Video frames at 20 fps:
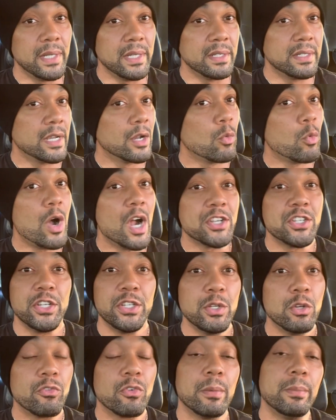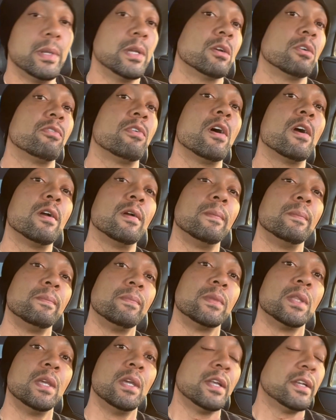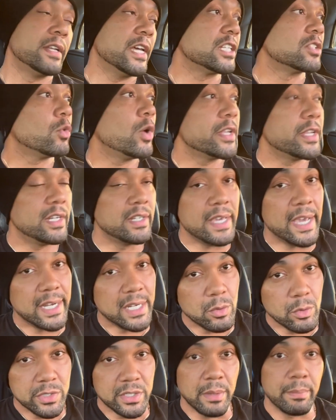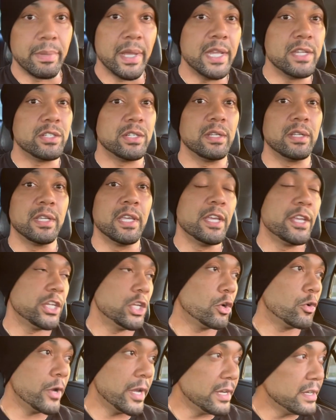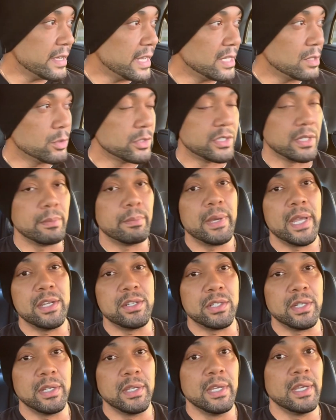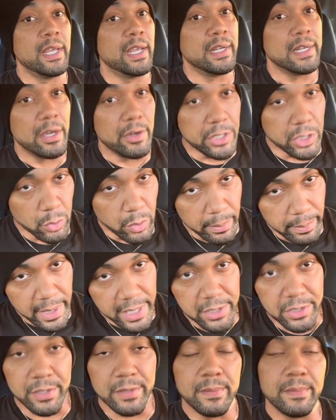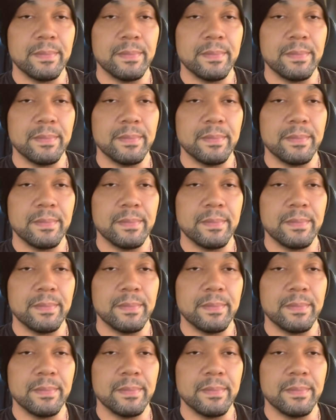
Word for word: They're watching you from near or far. That's why your daddy was impatient, your granddaddy was impatient, and are you impatient?